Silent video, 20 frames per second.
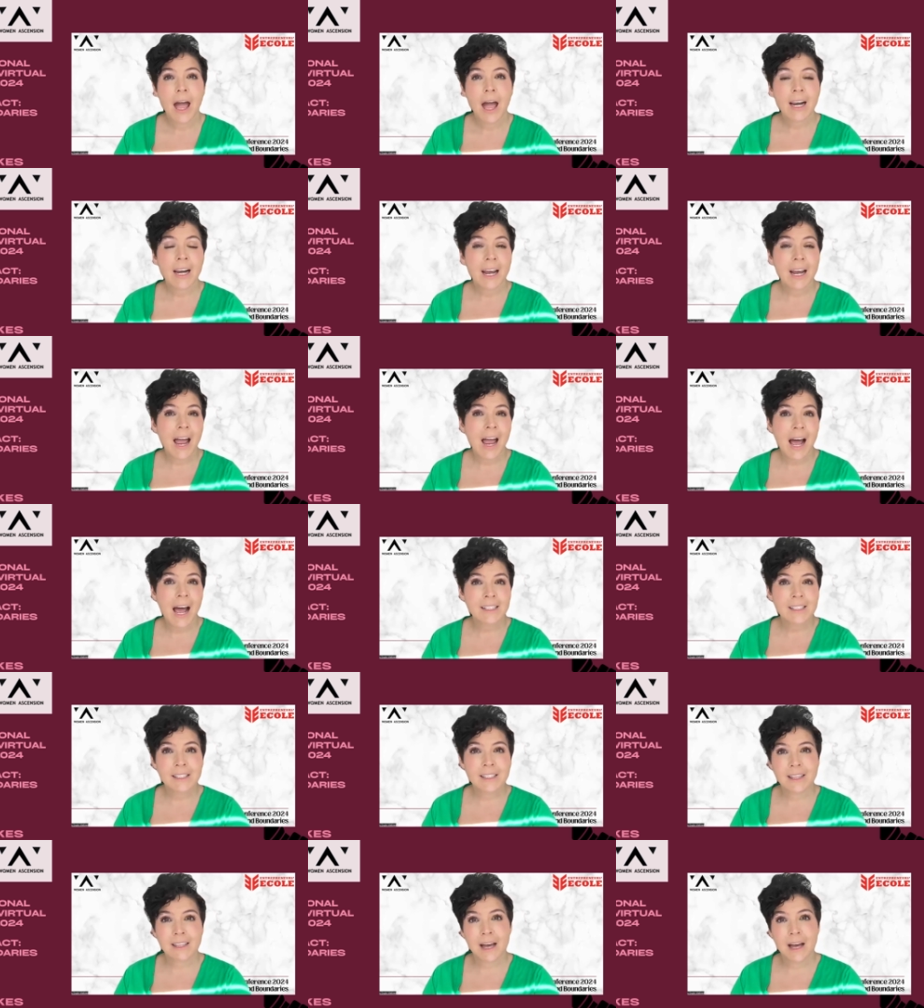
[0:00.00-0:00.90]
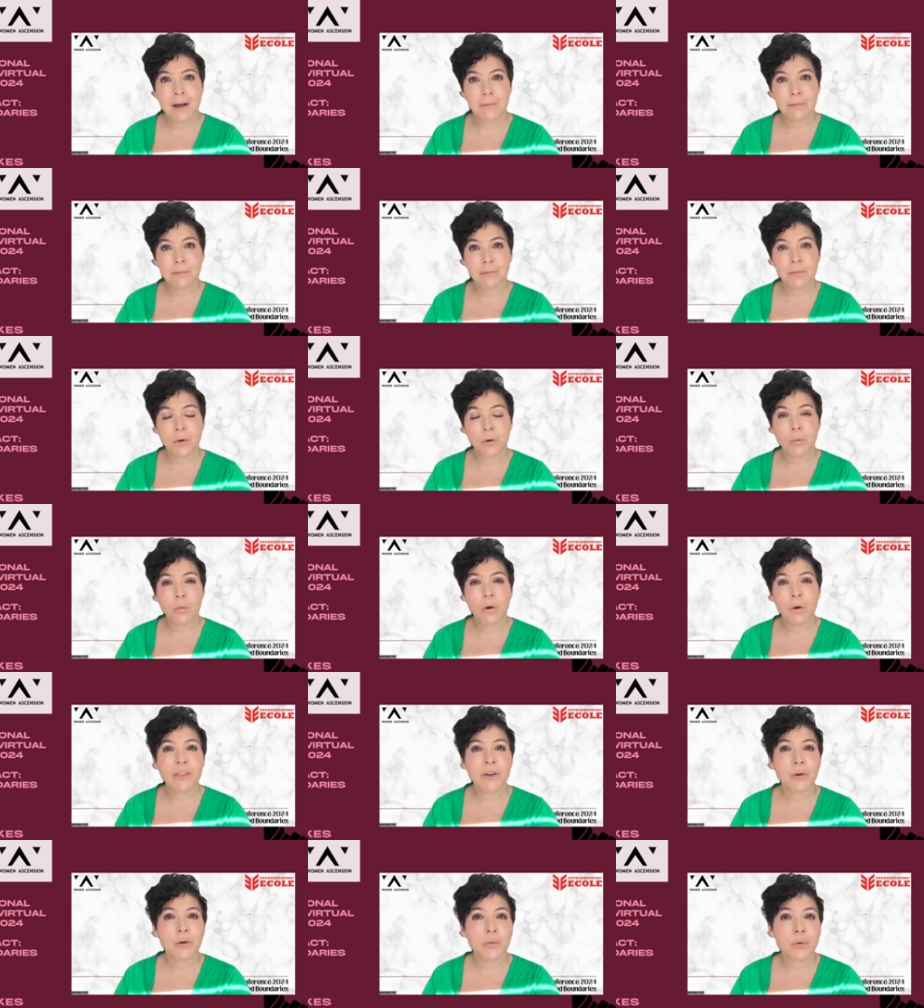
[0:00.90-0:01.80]
And I ask them
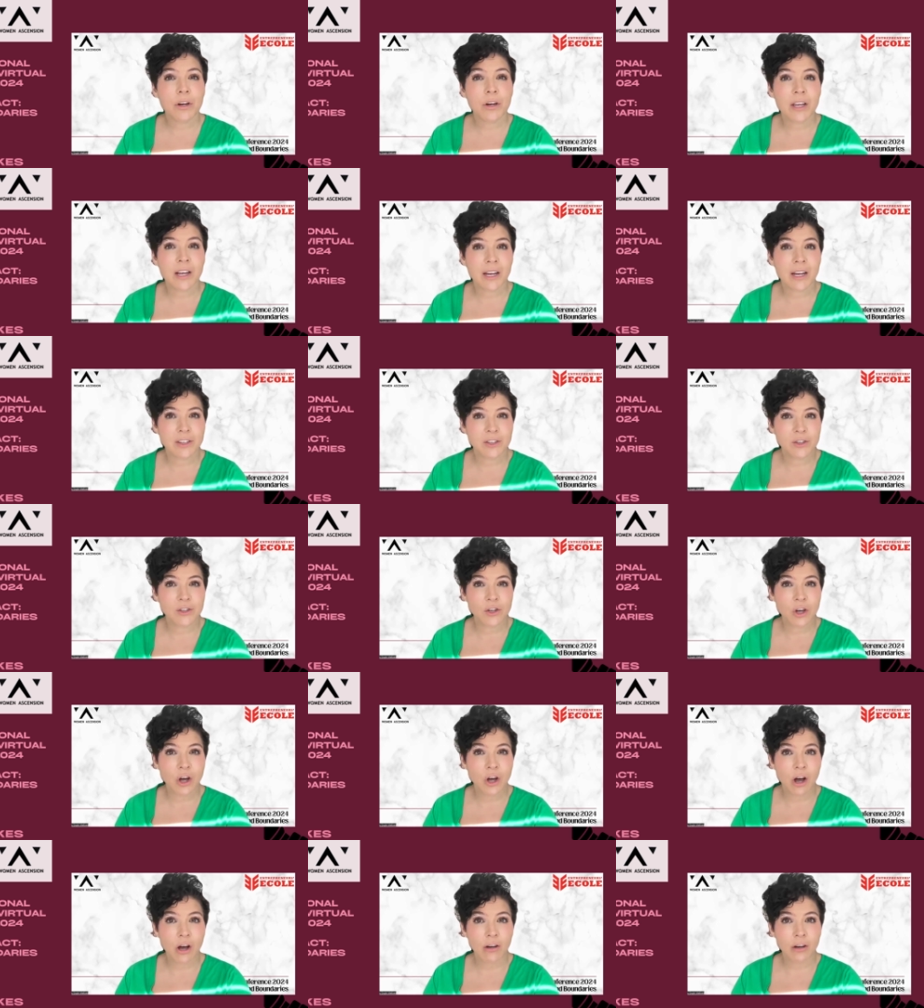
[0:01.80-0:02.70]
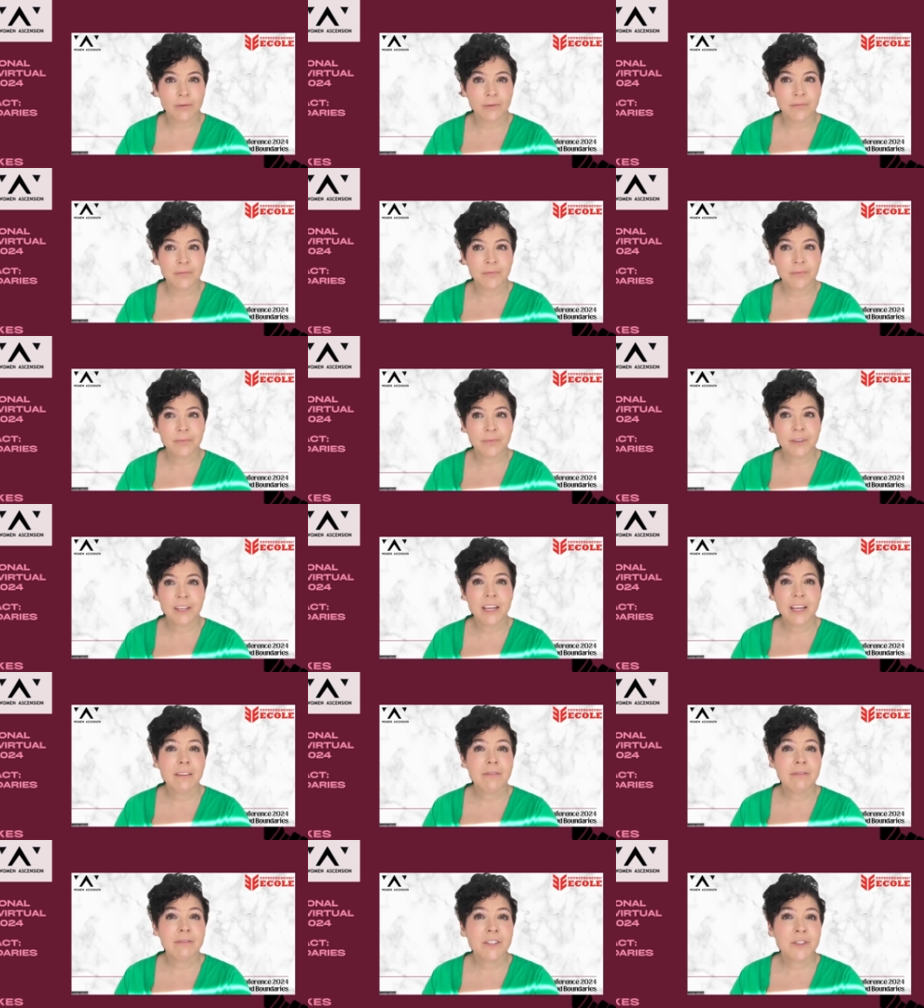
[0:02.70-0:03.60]
when they're working on a song,
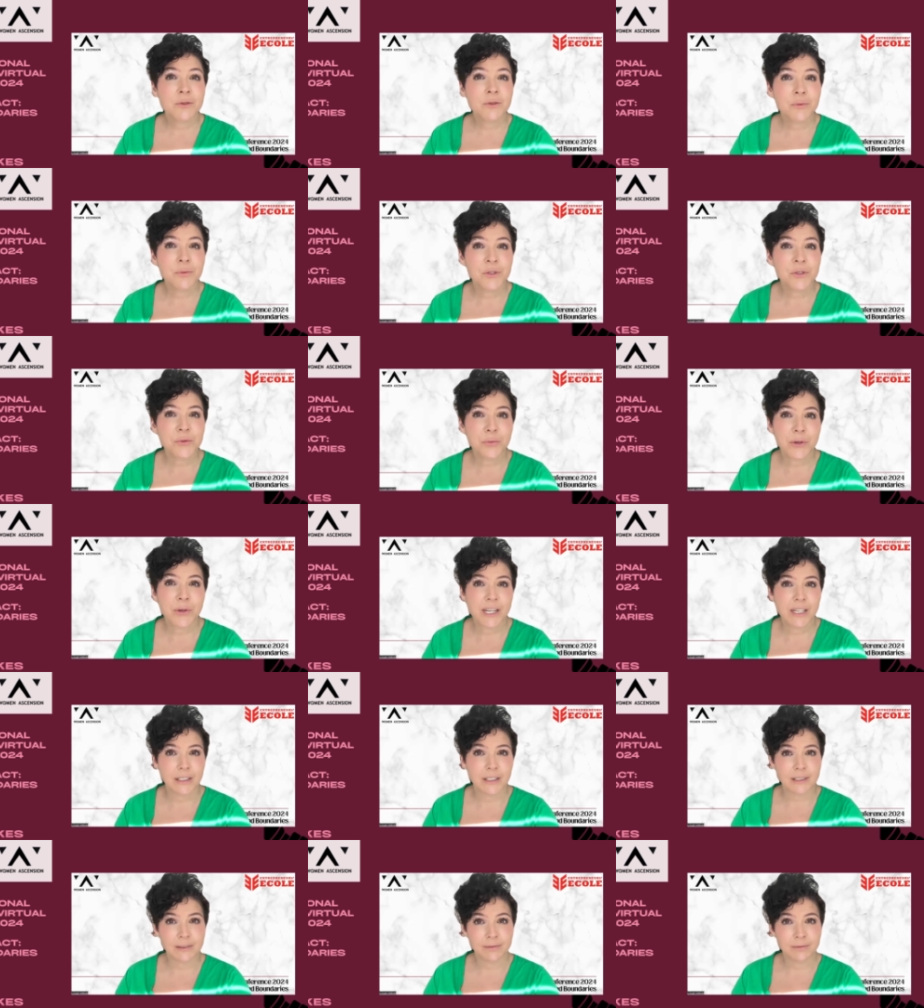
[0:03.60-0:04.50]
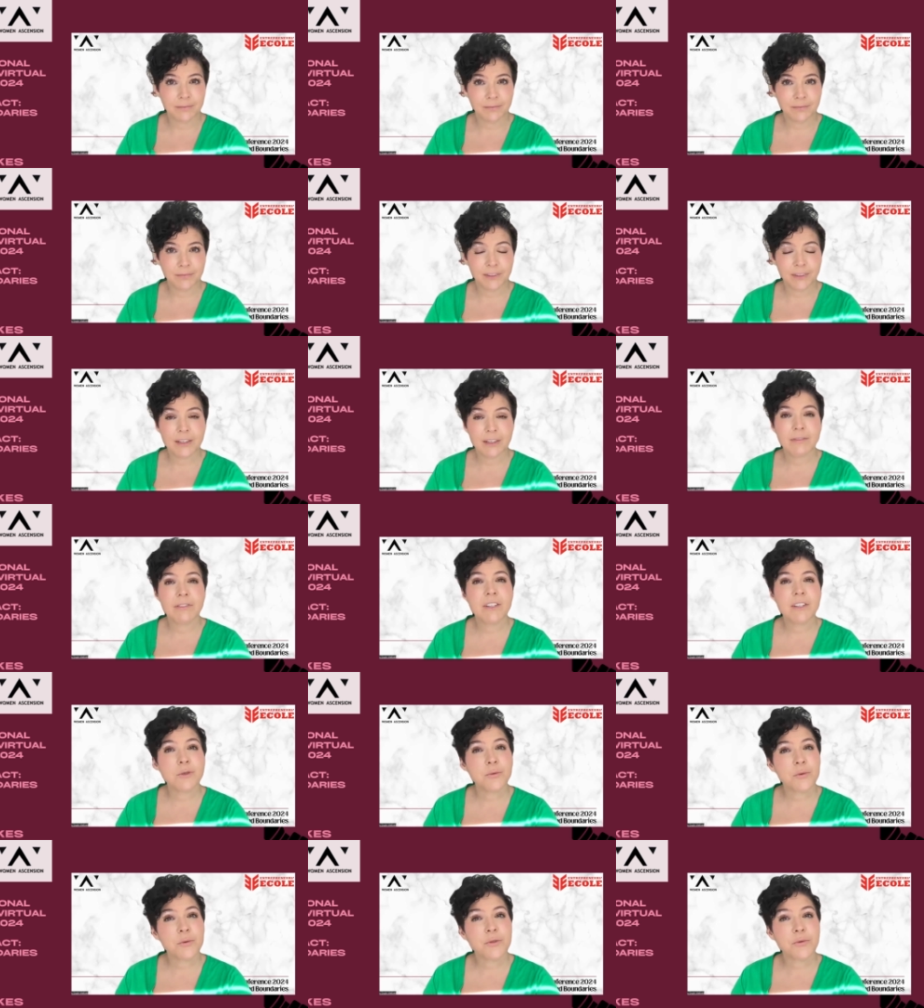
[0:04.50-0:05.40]
if this was real, if
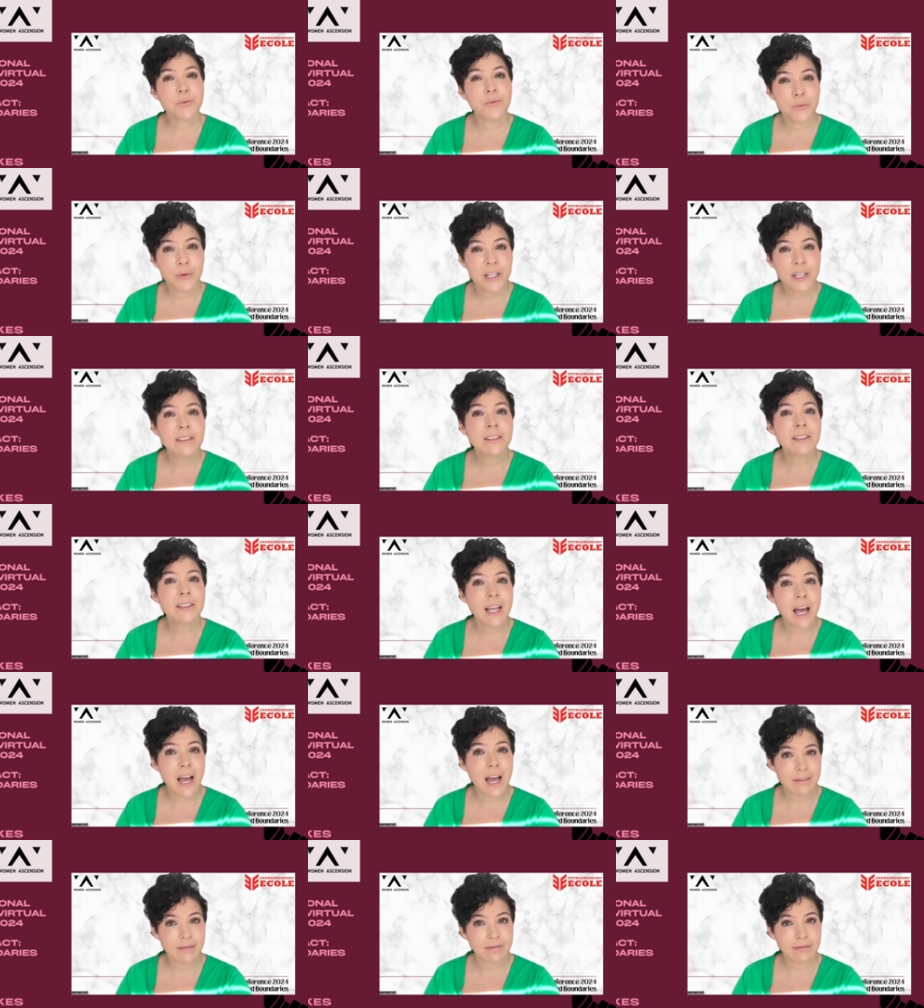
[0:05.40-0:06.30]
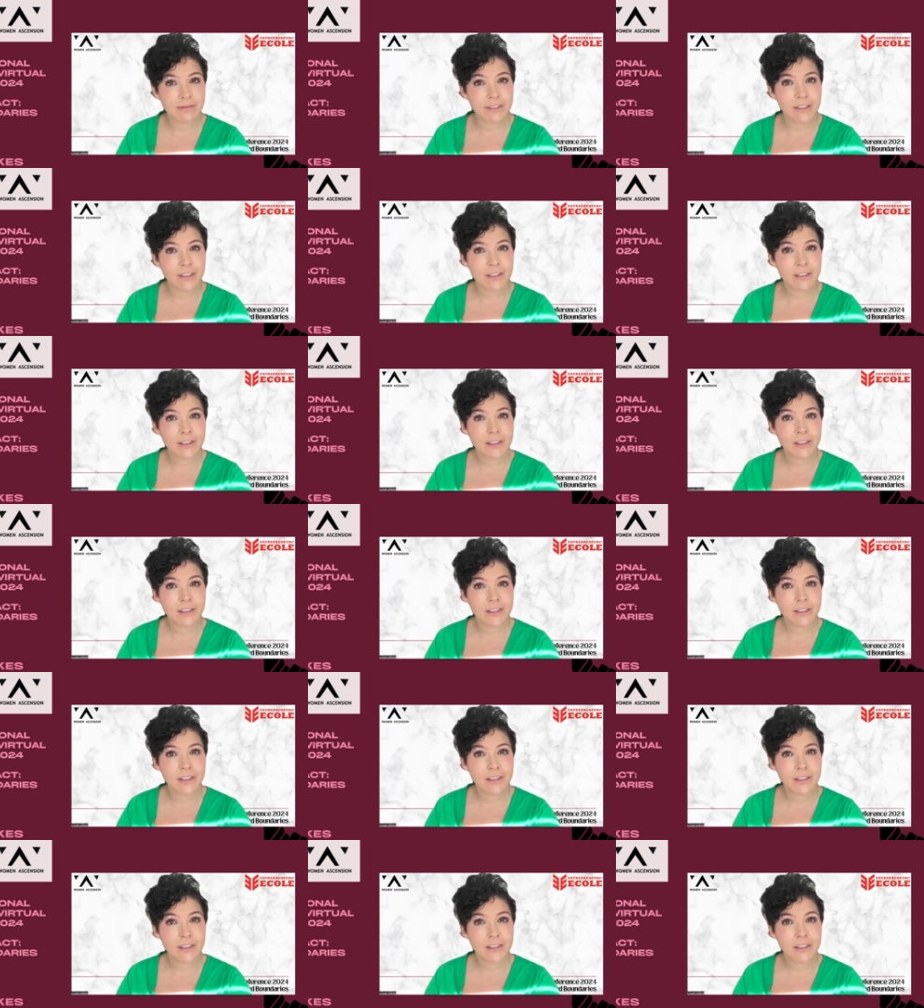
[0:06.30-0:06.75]
this was real life,